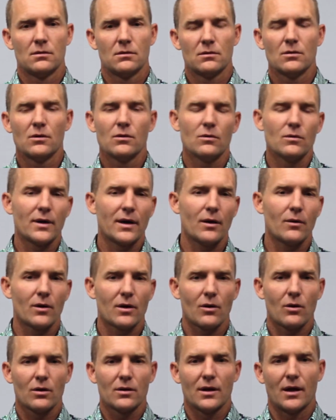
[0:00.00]
Well, wait,
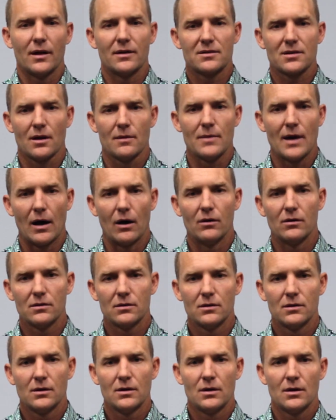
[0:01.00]
hold on, time out.
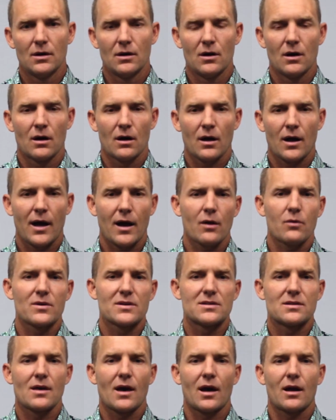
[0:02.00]
How
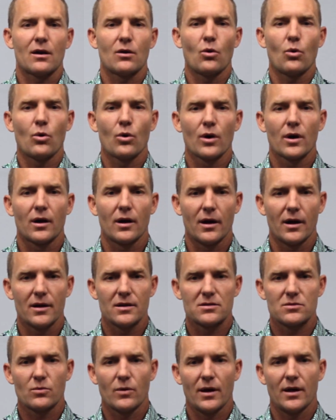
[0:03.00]
is that an
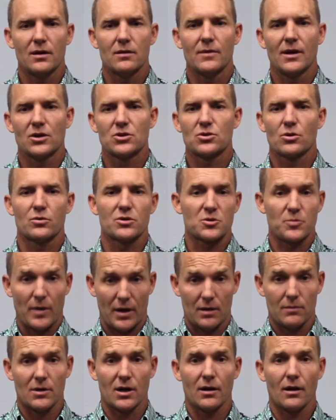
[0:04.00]
organized way to make sure we're
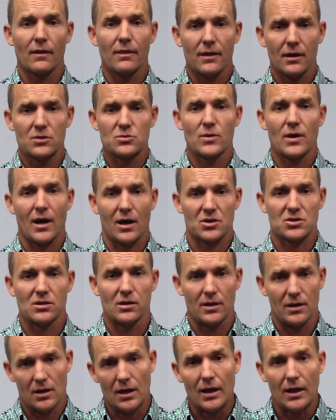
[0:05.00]
spending money on things we
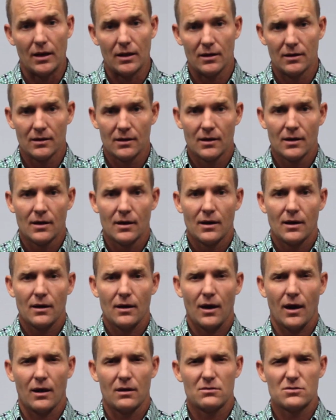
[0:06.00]
actually need?
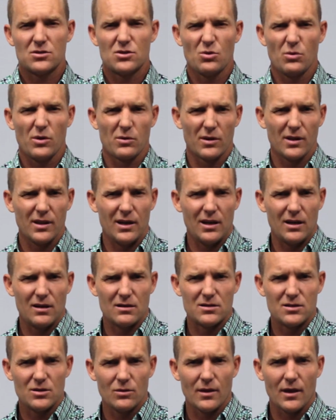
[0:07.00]
And do we really need
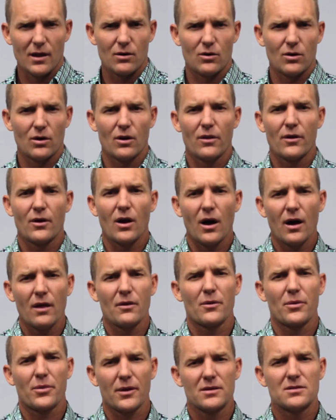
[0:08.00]
to do that, or are there
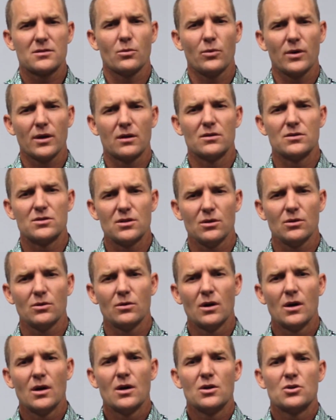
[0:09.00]
other things that we could
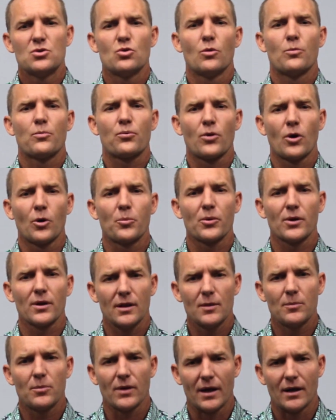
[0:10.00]
do to
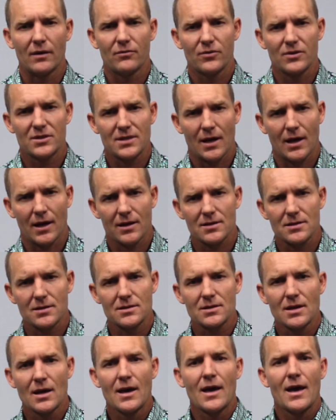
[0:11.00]
appropriately plan for
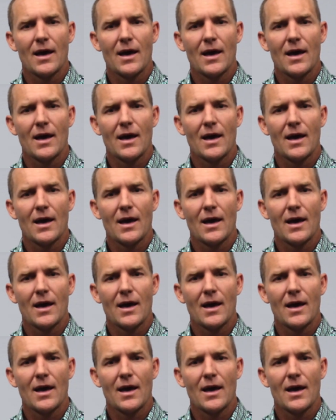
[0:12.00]
taxes?